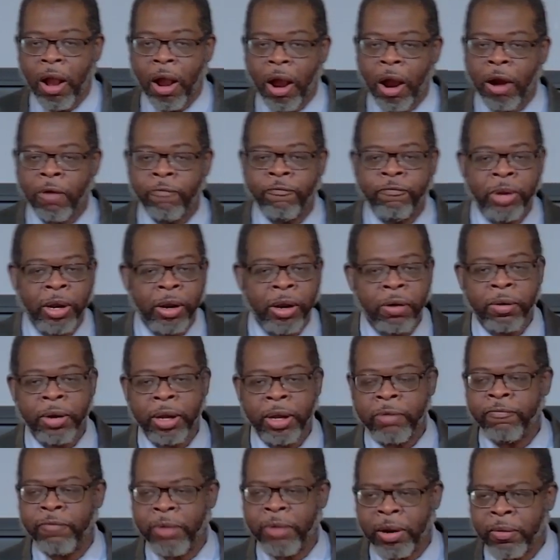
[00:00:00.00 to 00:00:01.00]
are
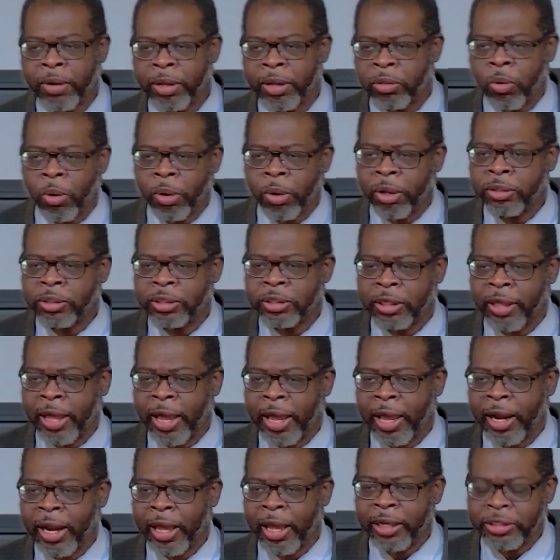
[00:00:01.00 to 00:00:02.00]
very, very loyal to
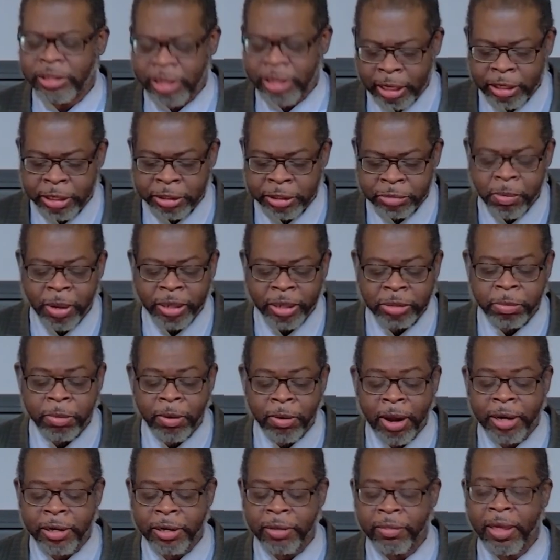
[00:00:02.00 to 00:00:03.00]
that and take as much
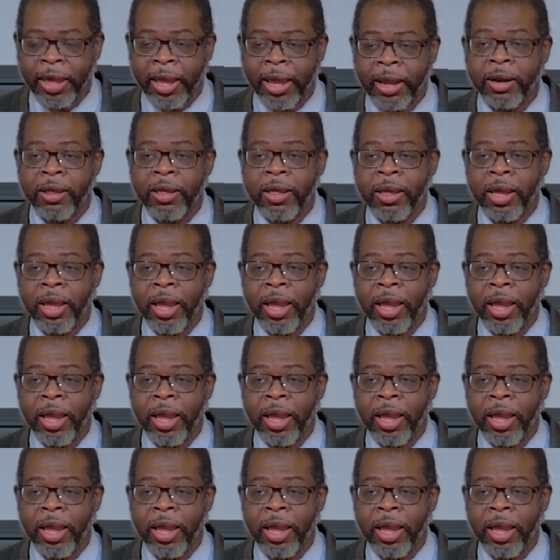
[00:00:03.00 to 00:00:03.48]
pride to that.